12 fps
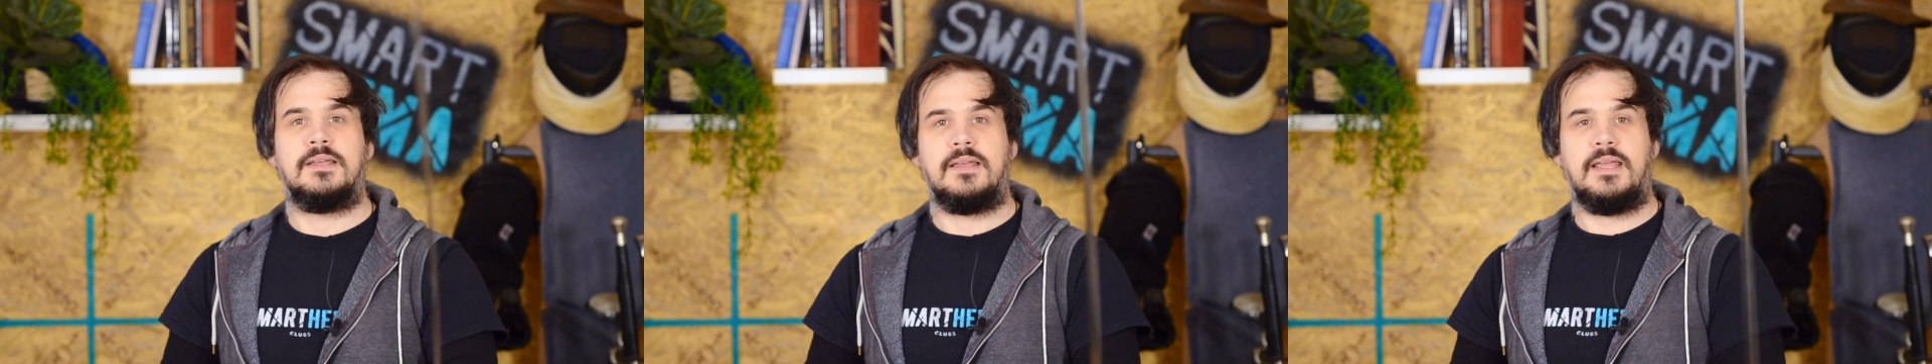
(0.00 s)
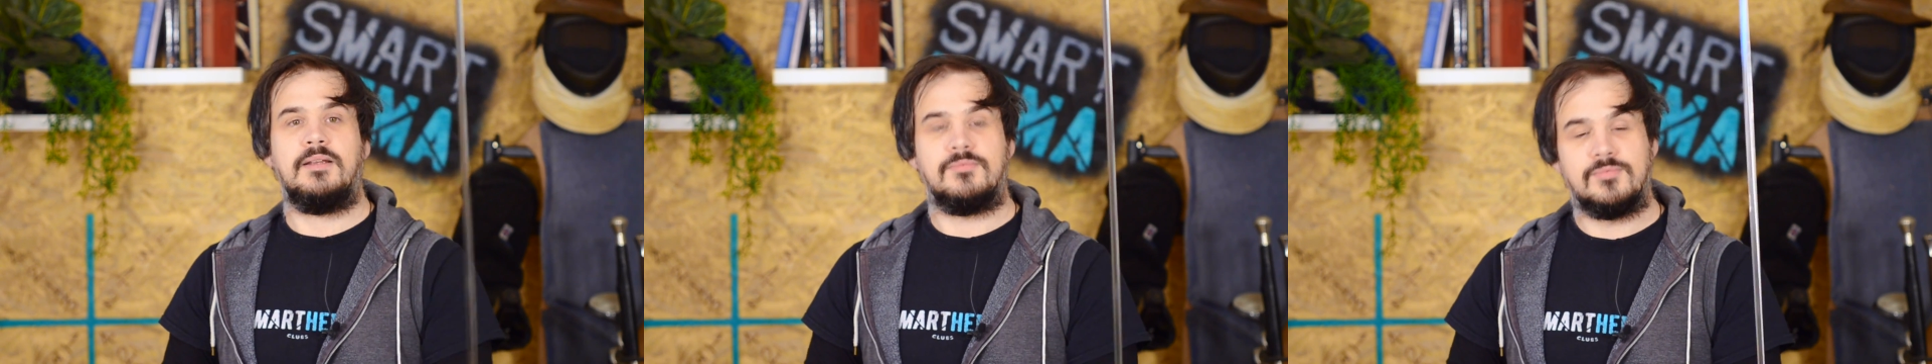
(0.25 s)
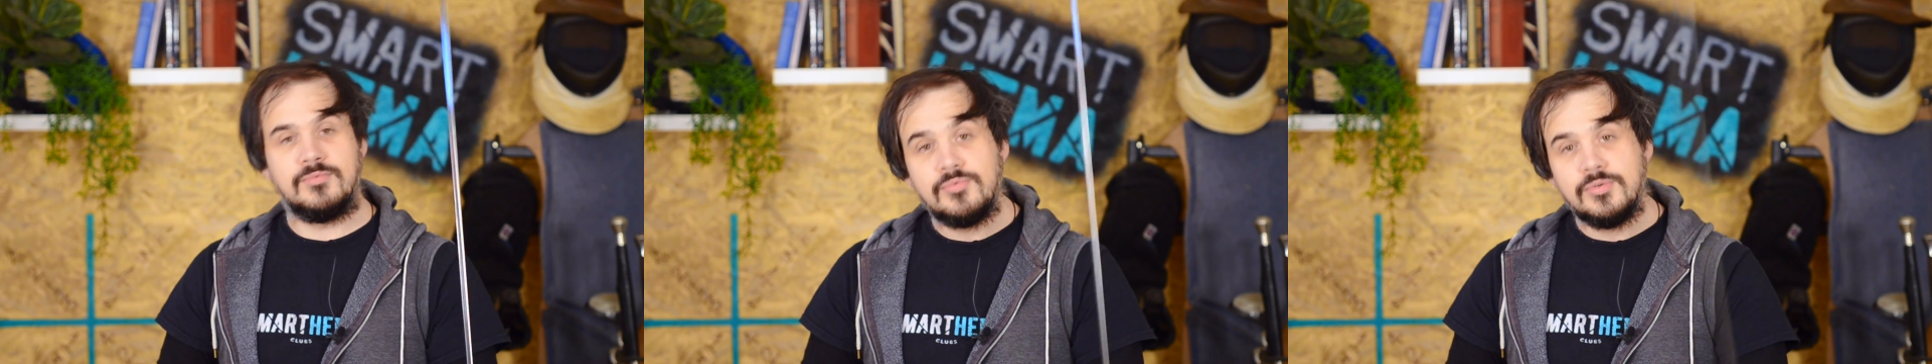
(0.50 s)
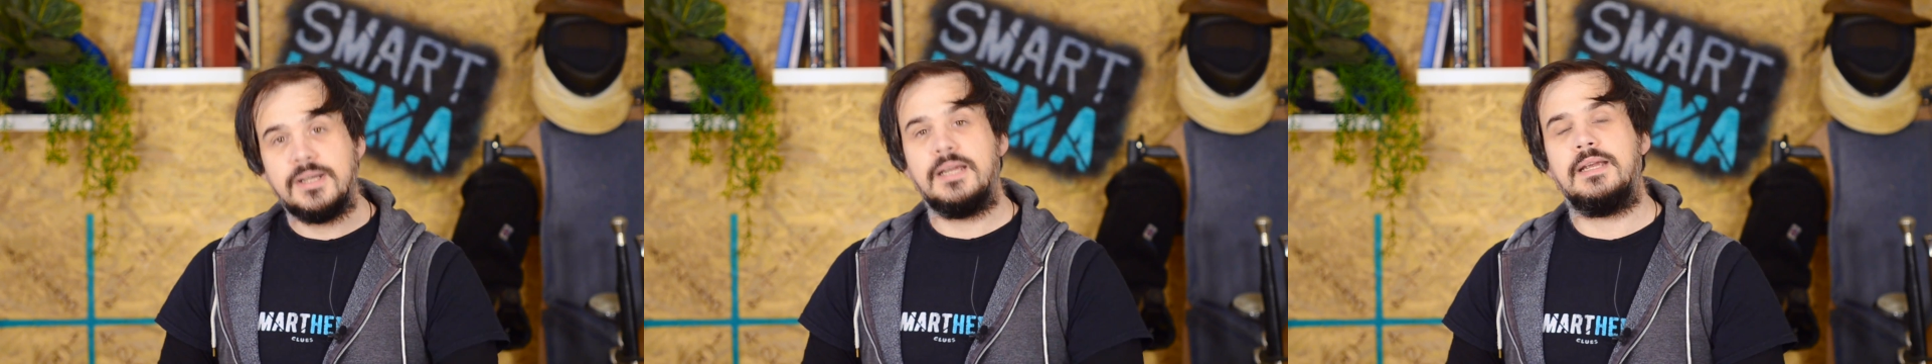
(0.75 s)
It
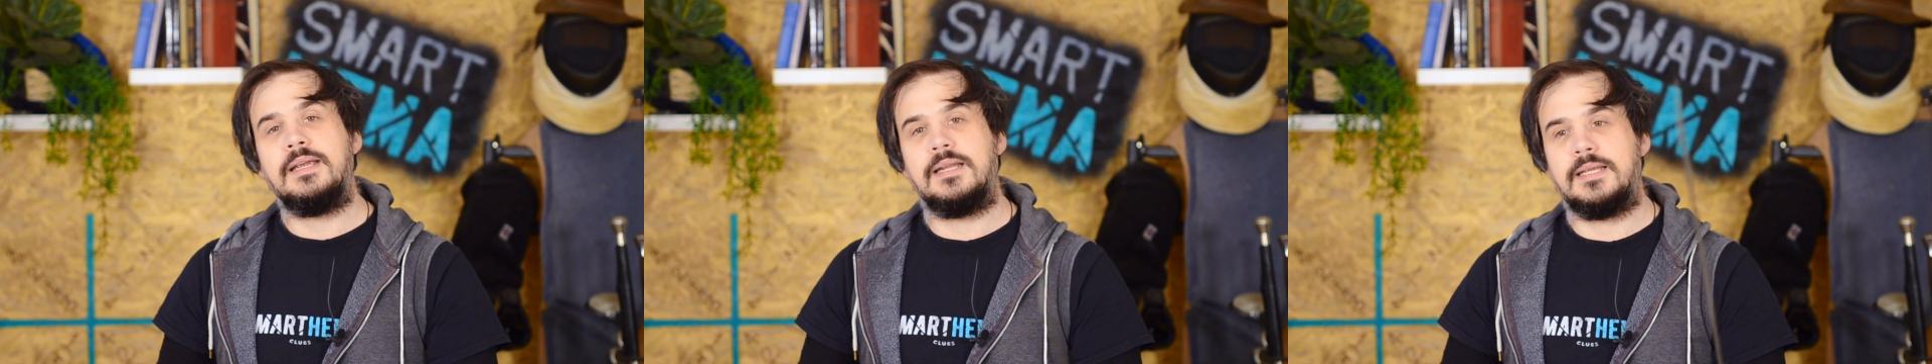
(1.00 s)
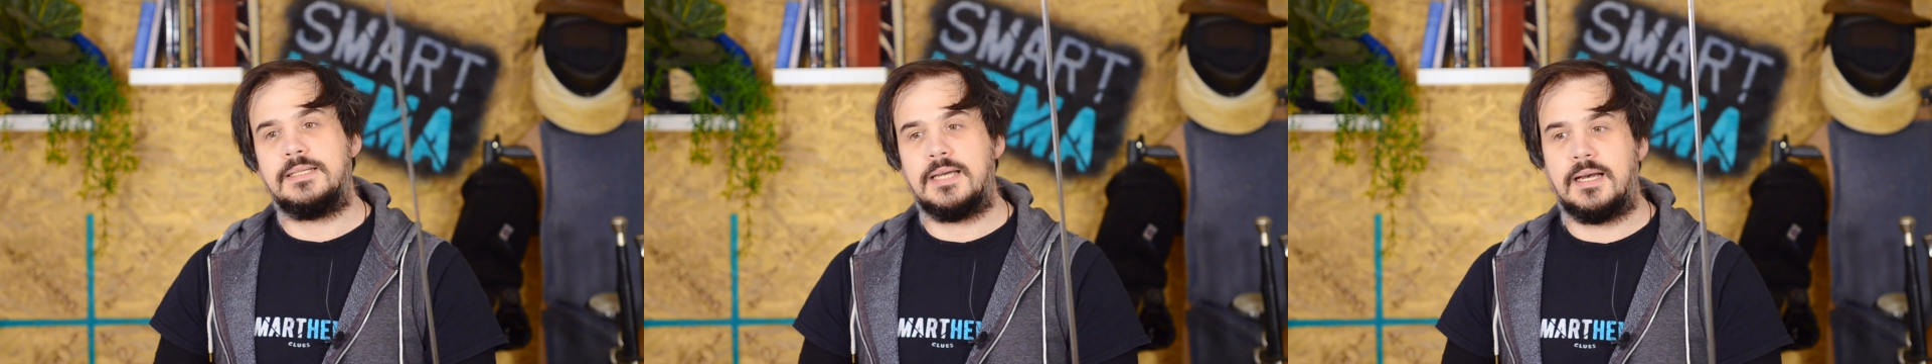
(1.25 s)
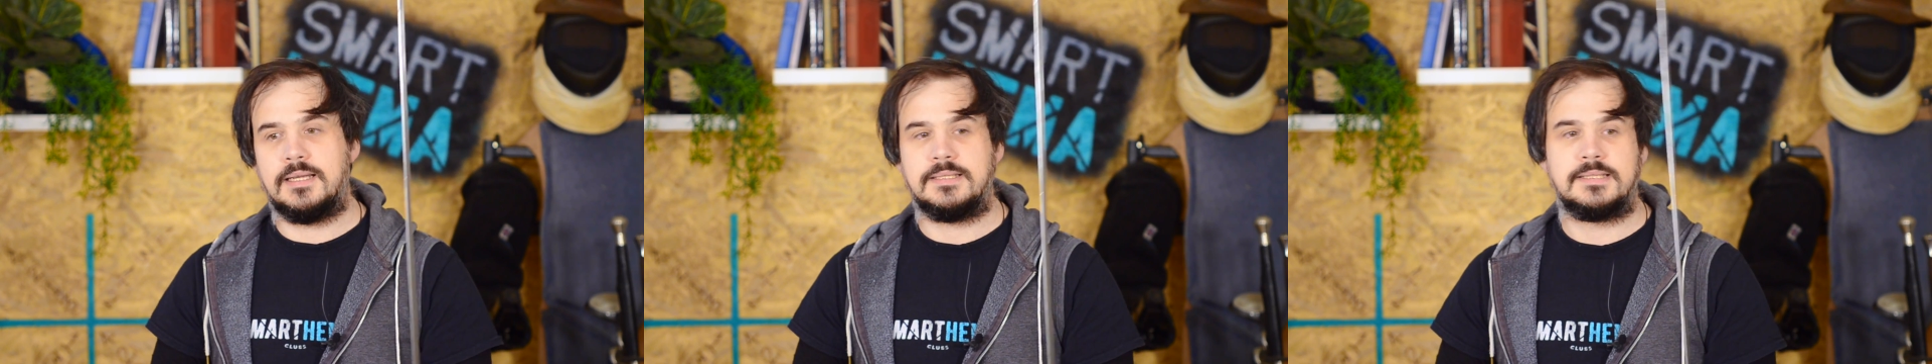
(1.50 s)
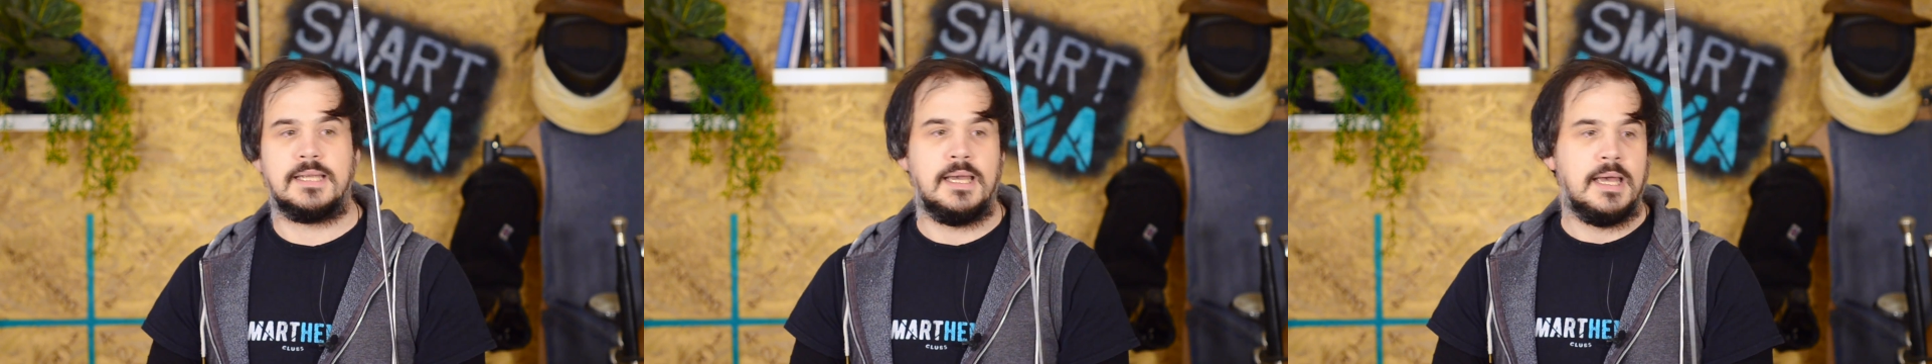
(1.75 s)
really
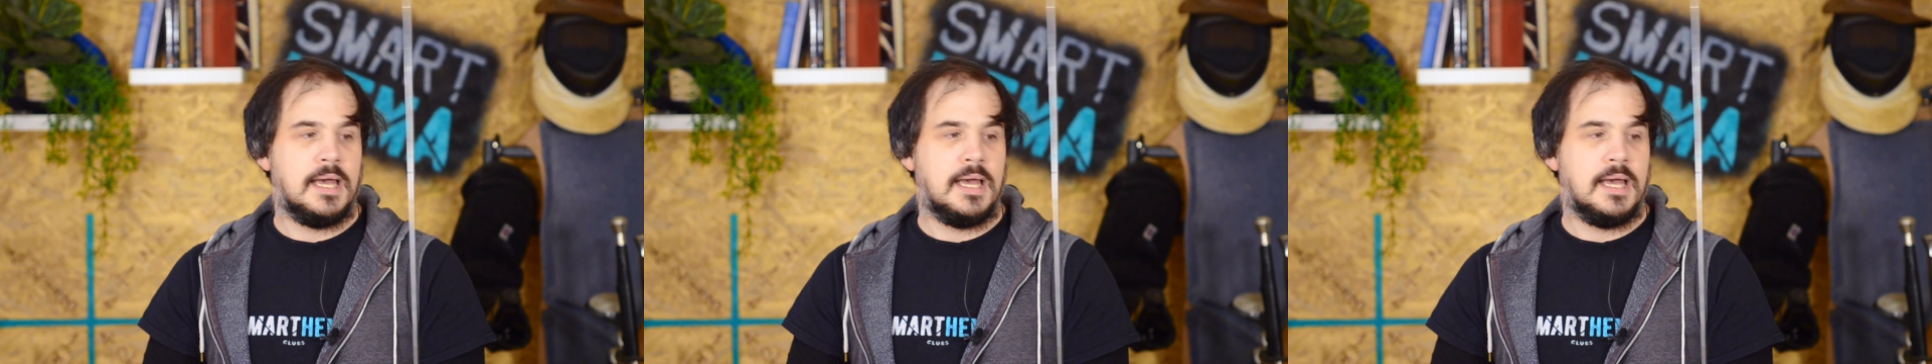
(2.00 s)
does.